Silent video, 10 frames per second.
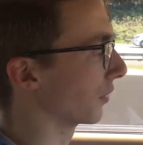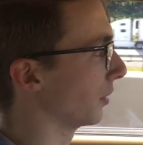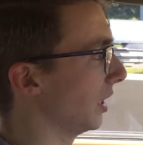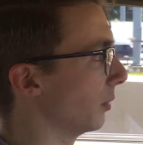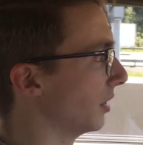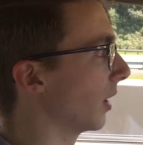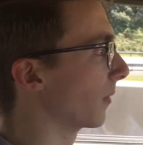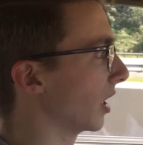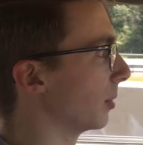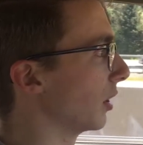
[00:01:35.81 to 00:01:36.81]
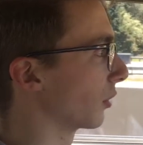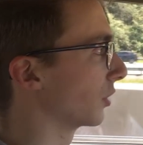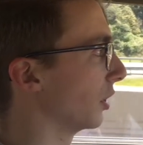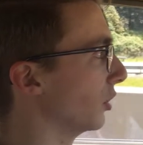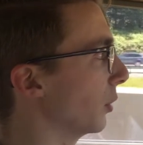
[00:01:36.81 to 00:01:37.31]
so he would definitely be
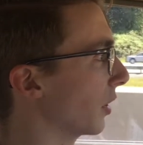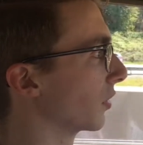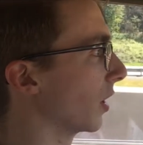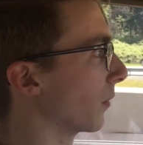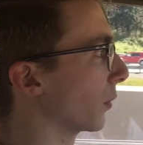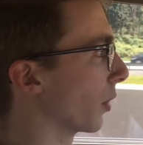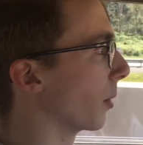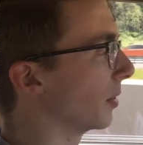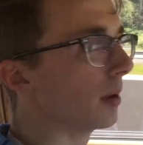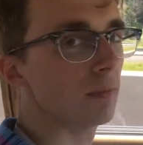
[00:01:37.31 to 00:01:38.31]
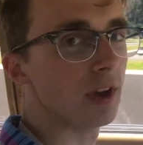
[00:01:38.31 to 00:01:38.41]
interested in doing stuff through RPM